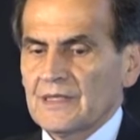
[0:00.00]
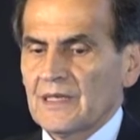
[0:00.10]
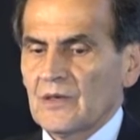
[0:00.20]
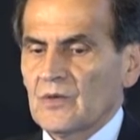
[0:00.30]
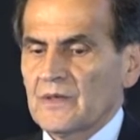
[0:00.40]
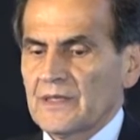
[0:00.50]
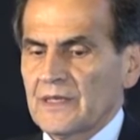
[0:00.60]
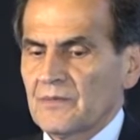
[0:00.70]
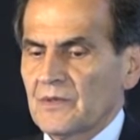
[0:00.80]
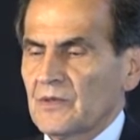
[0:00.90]
than lowering
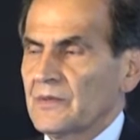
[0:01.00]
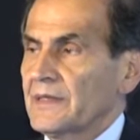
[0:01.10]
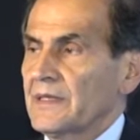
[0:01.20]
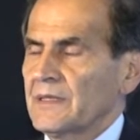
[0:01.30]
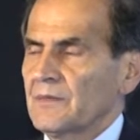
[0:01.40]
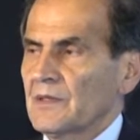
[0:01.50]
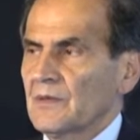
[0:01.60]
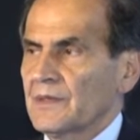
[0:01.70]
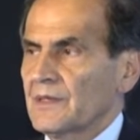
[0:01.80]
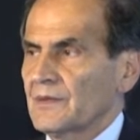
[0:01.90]

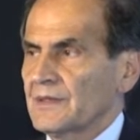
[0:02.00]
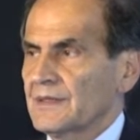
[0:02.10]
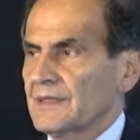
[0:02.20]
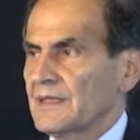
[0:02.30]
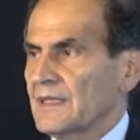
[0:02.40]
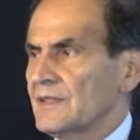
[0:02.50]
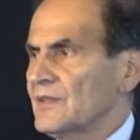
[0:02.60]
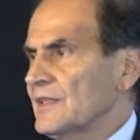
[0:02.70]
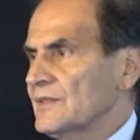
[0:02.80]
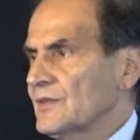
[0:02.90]
hemoglobin A1C. And
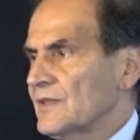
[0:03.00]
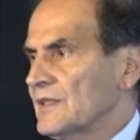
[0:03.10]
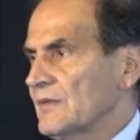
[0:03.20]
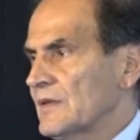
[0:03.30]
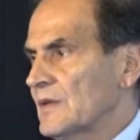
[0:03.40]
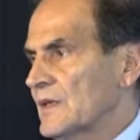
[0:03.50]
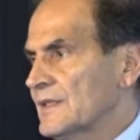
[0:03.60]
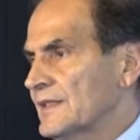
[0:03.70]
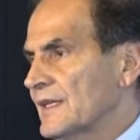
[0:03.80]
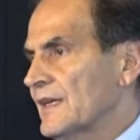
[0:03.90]
you have to
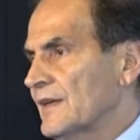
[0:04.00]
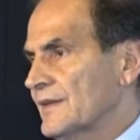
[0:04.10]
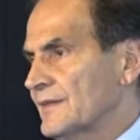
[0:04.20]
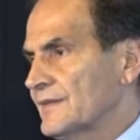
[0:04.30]
individualize care.